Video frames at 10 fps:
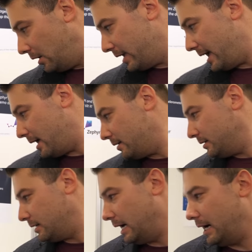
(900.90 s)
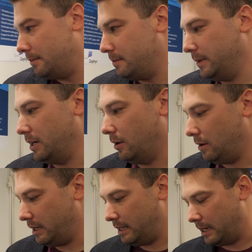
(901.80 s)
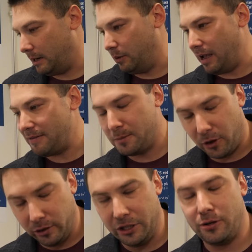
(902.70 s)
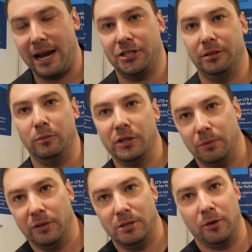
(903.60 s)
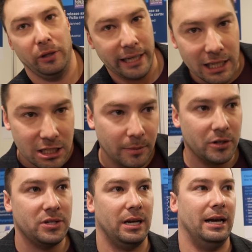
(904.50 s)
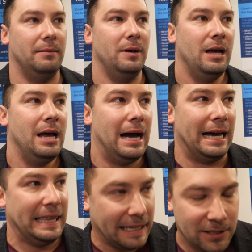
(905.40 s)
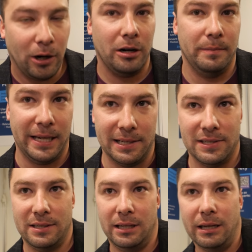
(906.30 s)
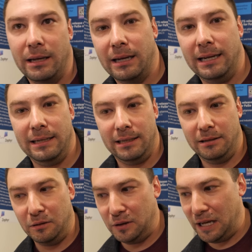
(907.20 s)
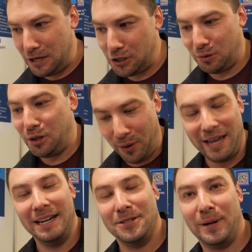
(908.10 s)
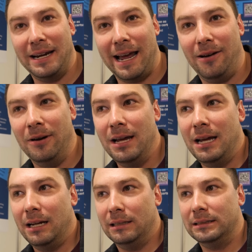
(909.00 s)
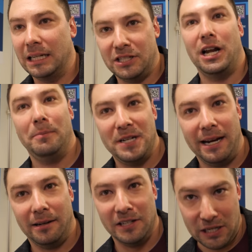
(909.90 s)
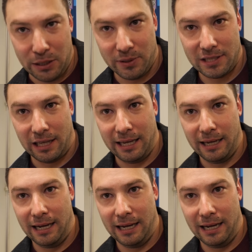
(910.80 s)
Oh yeah. You know, we had some early traction with some early customers. I think it's hard because the industry, the way it is right now, doesn't update continuously,